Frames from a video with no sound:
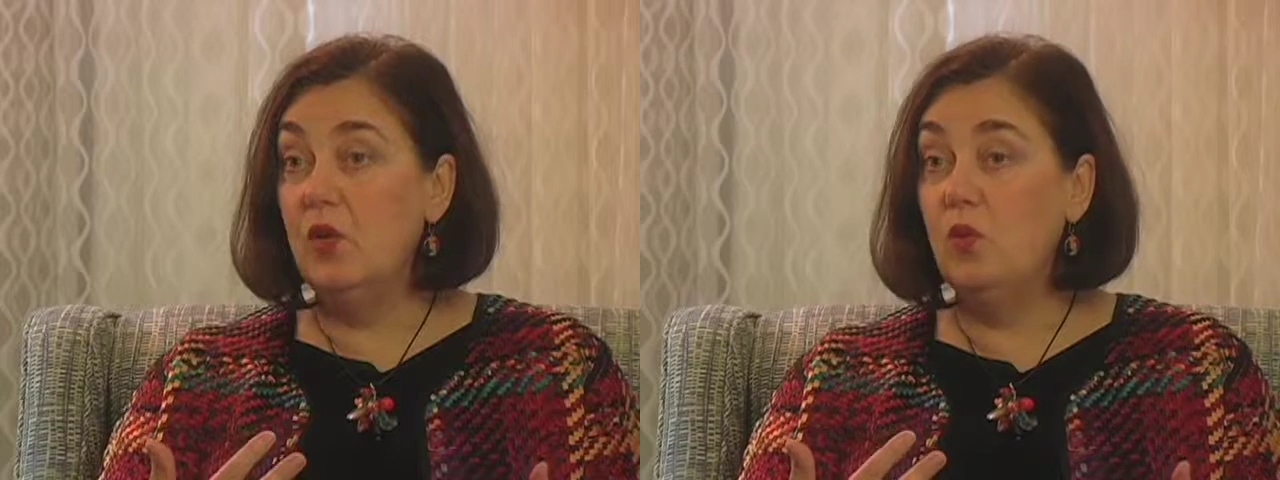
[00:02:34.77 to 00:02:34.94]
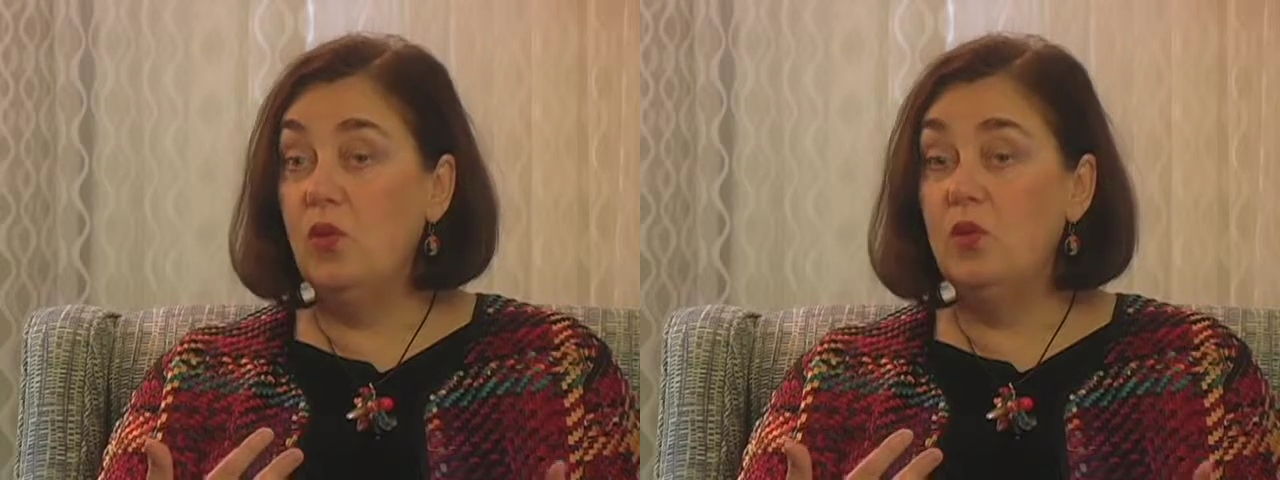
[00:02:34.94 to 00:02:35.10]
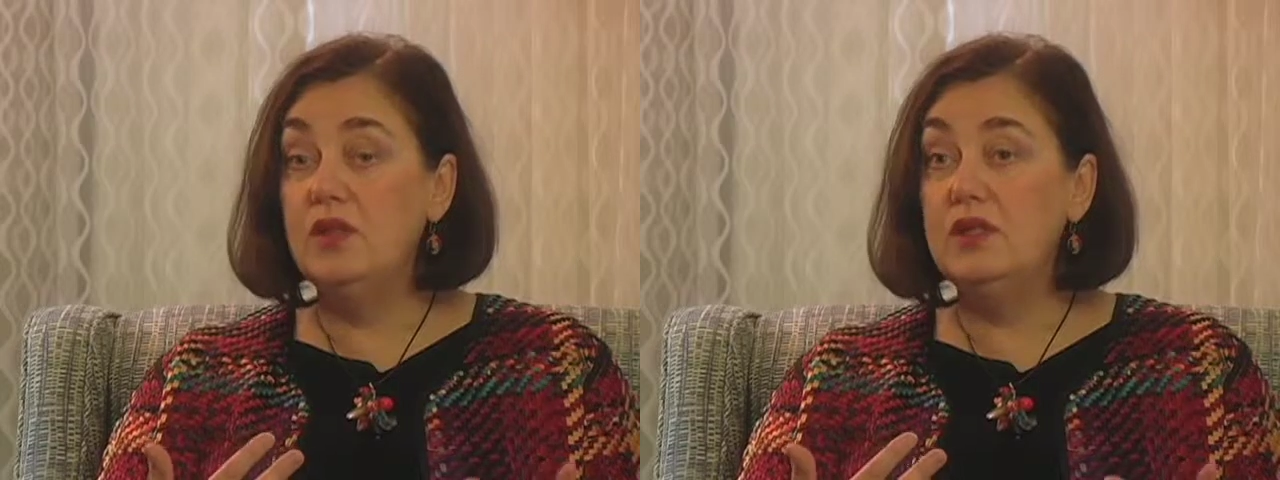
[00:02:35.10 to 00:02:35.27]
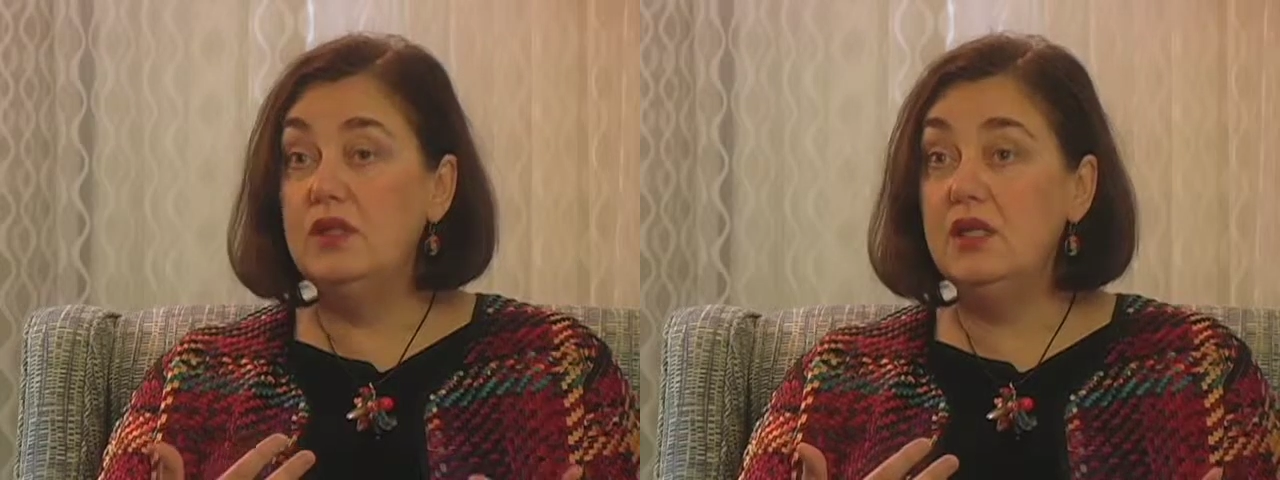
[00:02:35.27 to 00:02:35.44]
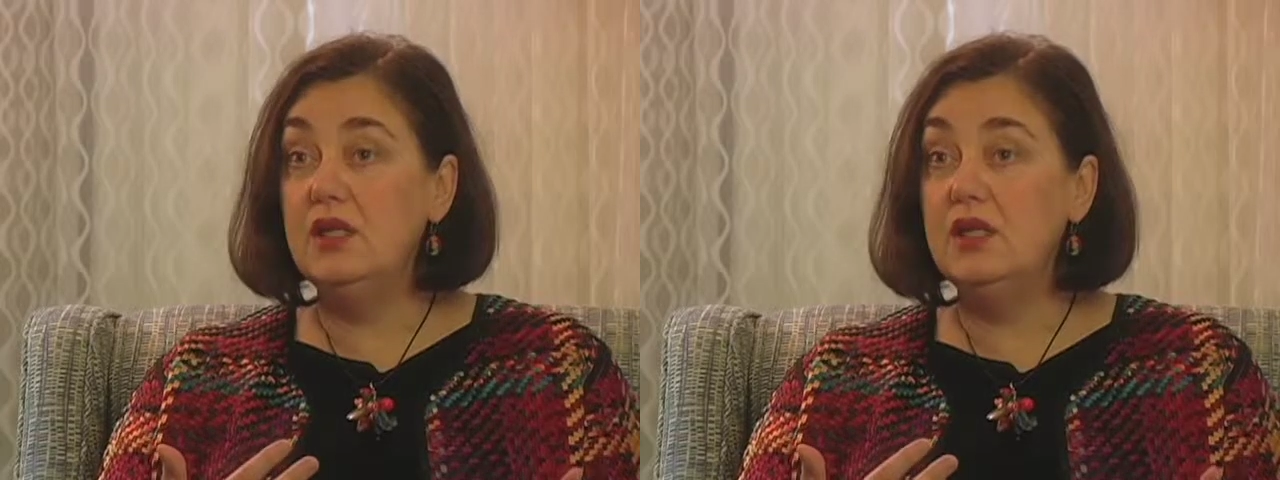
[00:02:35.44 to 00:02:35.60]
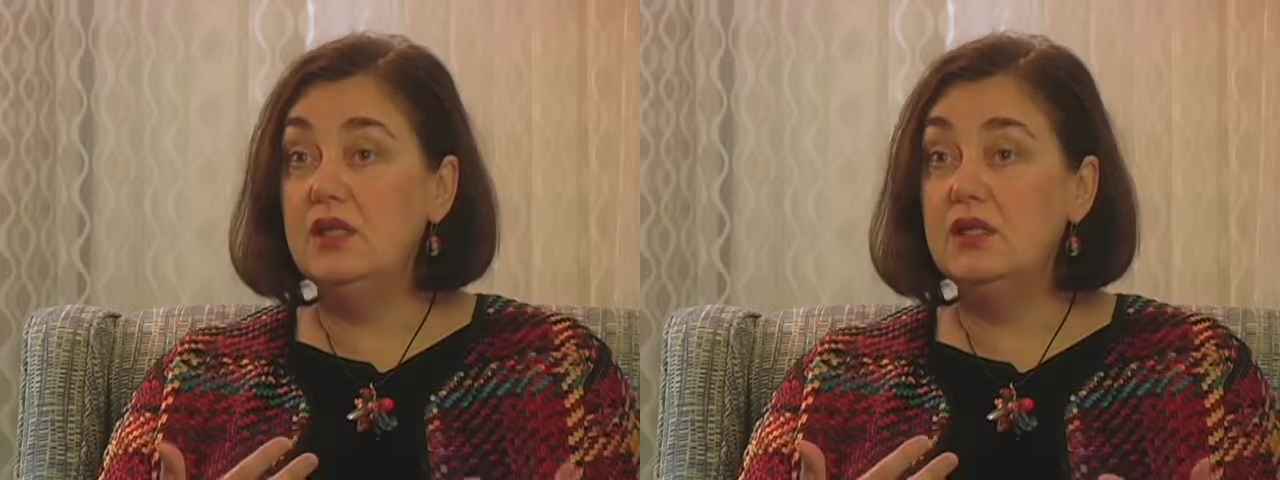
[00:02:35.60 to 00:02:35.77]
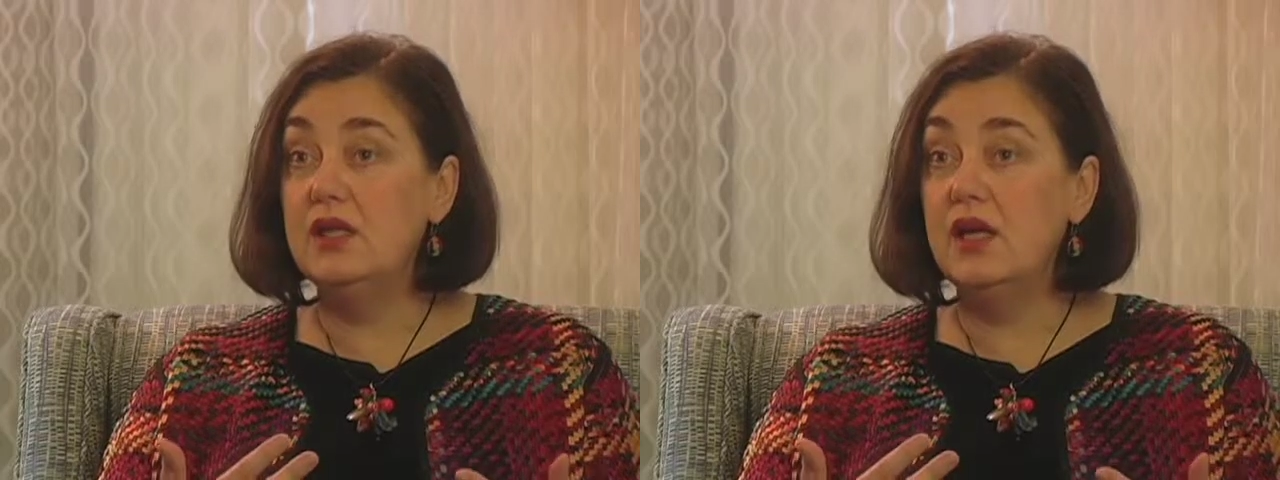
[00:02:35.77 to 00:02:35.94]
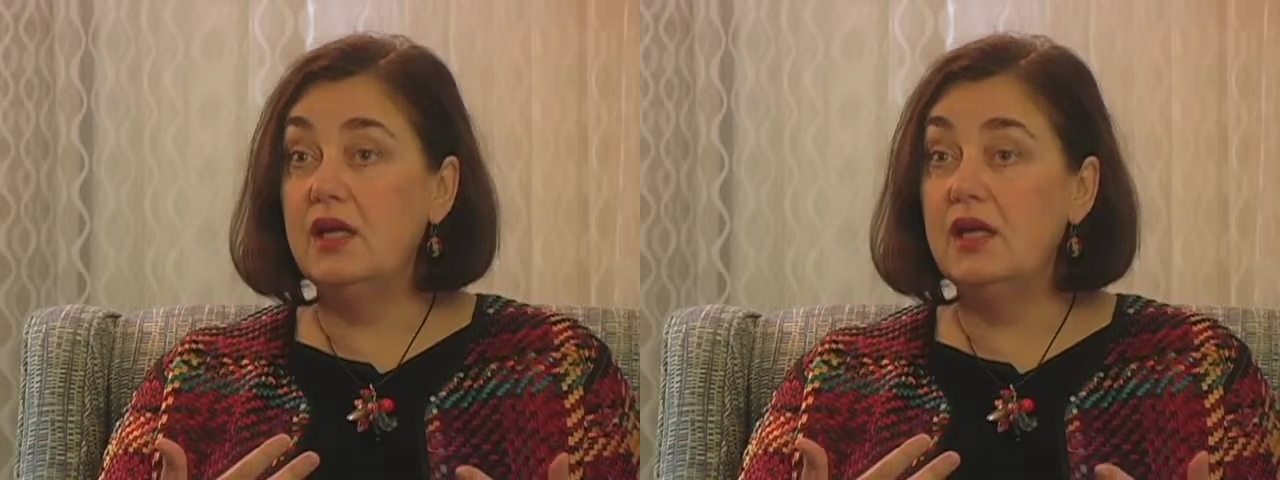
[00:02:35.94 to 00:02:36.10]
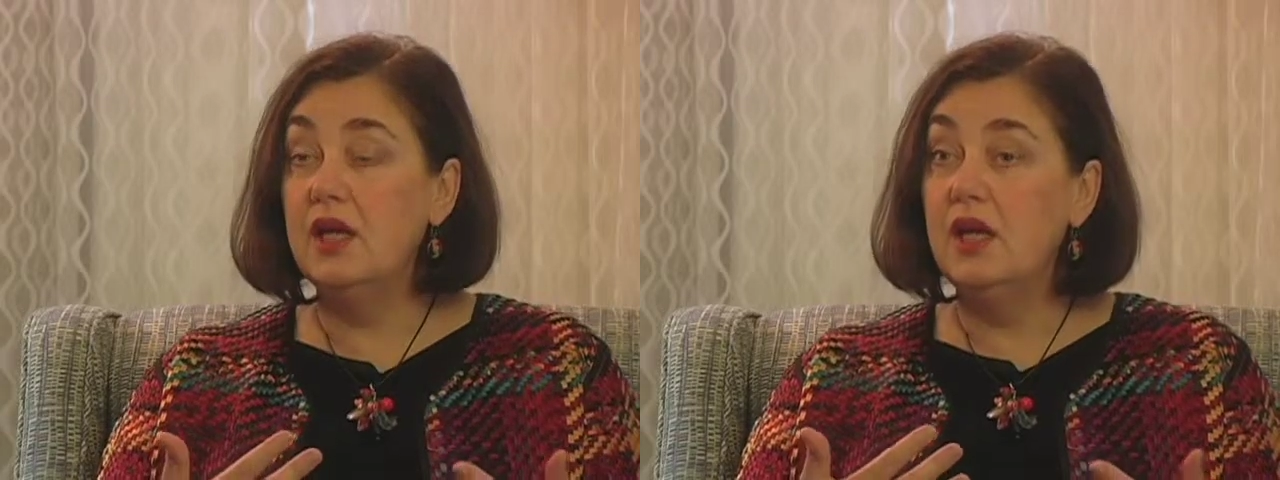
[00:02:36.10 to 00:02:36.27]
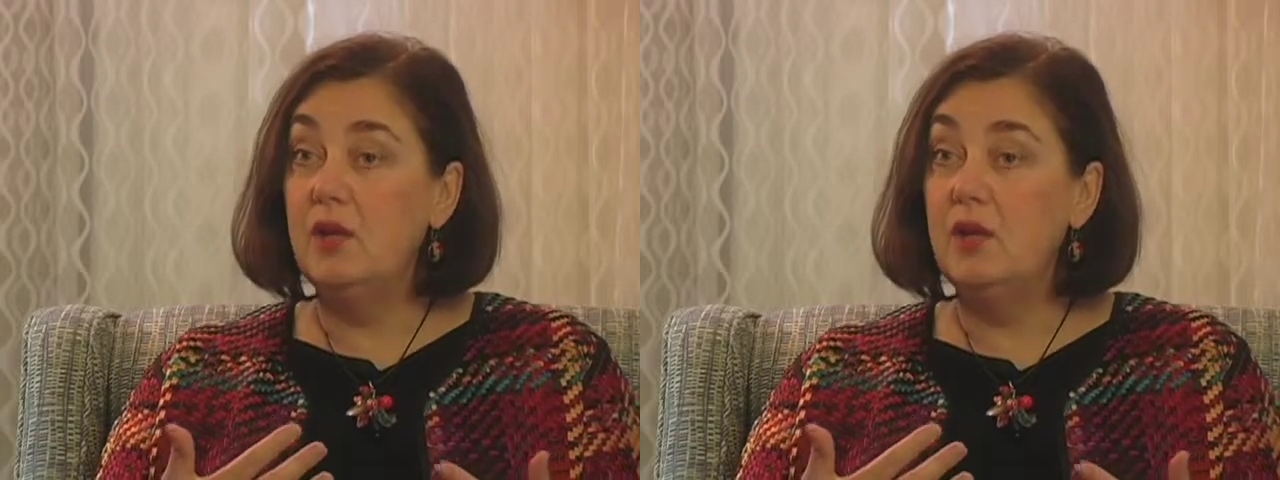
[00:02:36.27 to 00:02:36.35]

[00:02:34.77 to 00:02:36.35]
and what we see is that